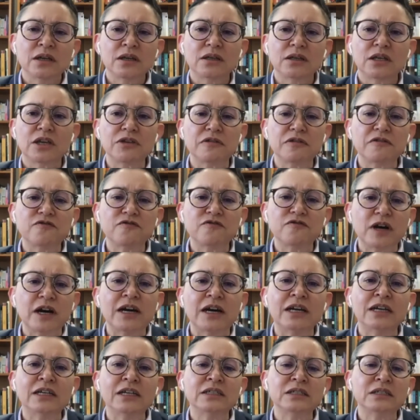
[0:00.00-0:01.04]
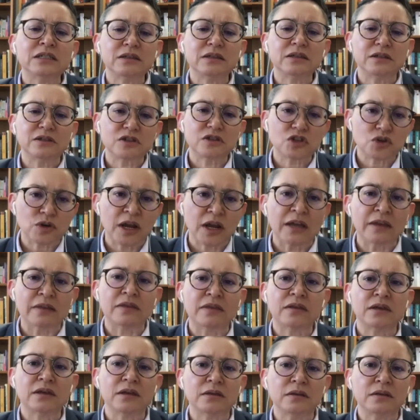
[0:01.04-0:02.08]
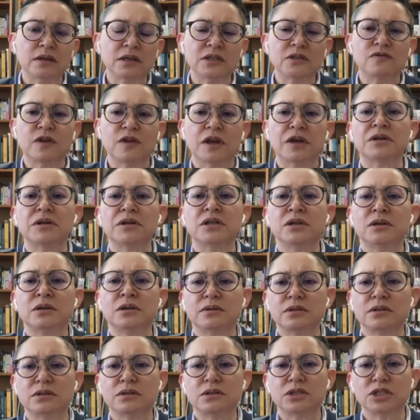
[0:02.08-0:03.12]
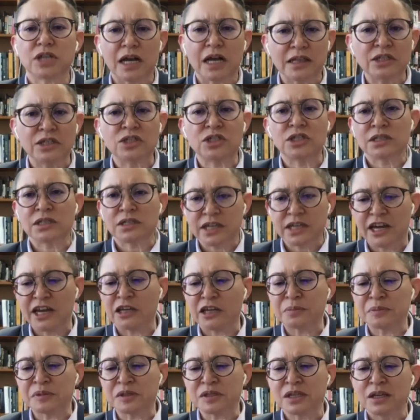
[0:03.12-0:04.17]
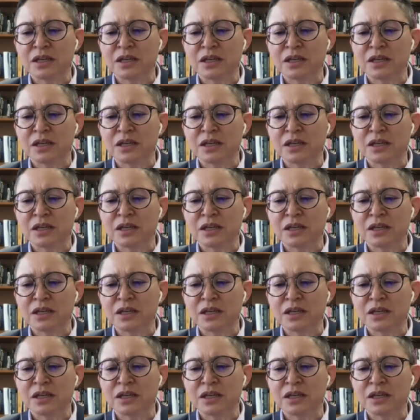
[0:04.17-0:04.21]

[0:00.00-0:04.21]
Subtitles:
Can you find the strength in these very challenging times